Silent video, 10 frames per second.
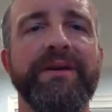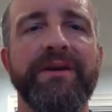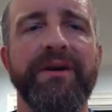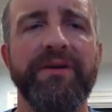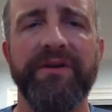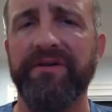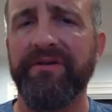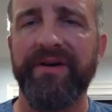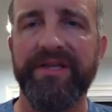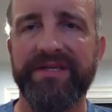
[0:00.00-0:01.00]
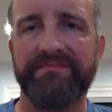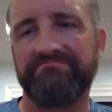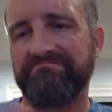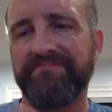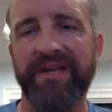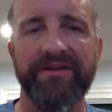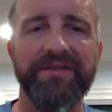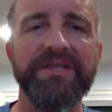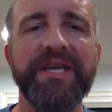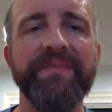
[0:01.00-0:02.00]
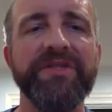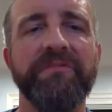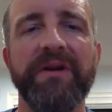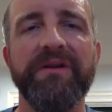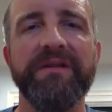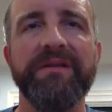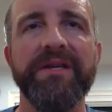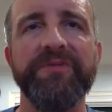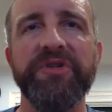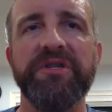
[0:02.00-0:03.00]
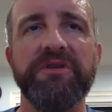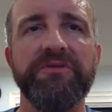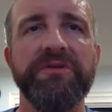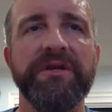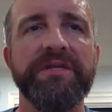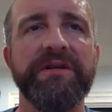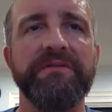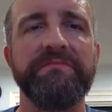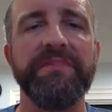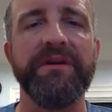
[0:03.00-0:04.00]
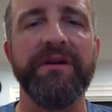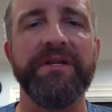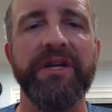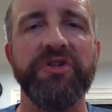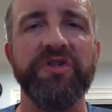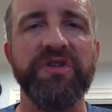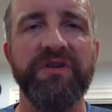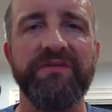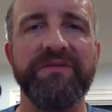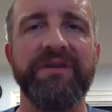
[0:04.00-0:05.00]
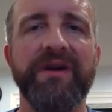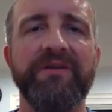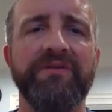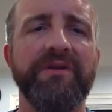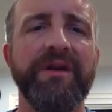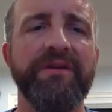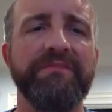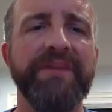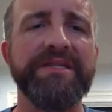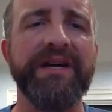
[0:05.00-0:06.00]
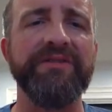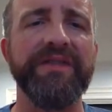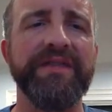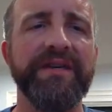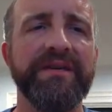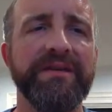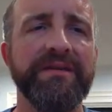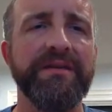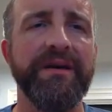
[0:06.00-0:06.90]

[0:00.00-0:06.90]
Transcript: Although I don't know, the segments are weird, and especially in the older Intel architecture. So I doubt that the